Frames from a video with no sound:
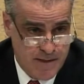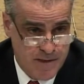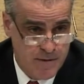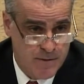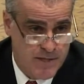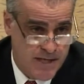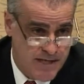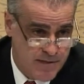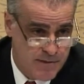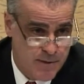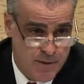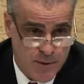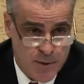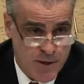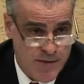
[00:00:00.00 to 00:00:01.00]
And there's case
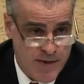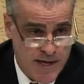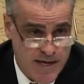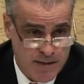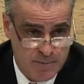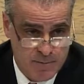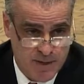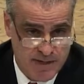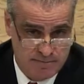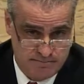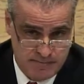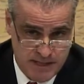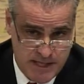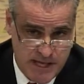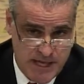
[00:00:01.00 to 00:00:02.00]
law on that, but
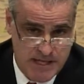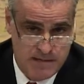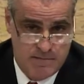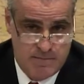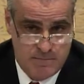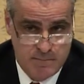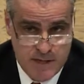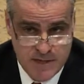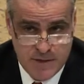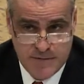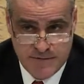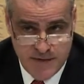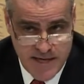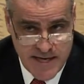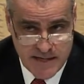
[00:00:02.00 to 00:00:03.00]
again, much
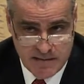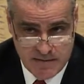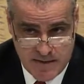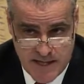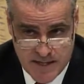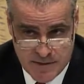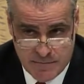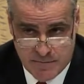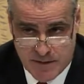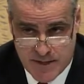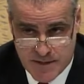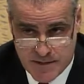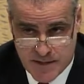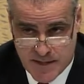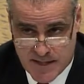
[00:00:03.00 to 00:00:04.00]
of that, as it
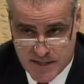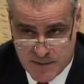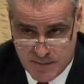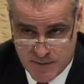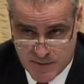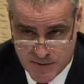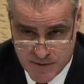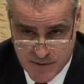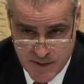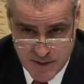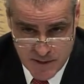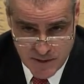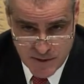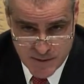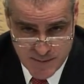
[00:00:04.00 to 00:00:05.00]
relates to hospitals,
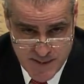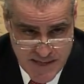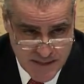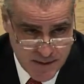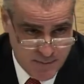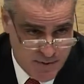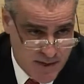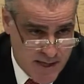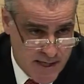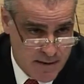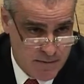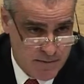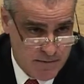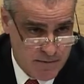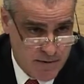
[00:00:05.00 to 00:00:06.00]
goes back to
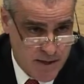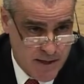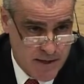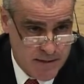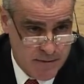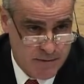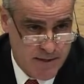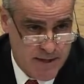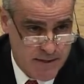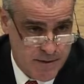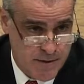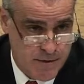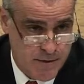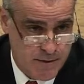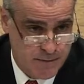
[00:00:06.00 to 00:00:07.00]
prior
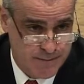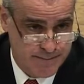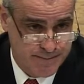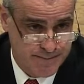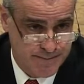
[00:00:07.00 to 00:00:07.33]
2002.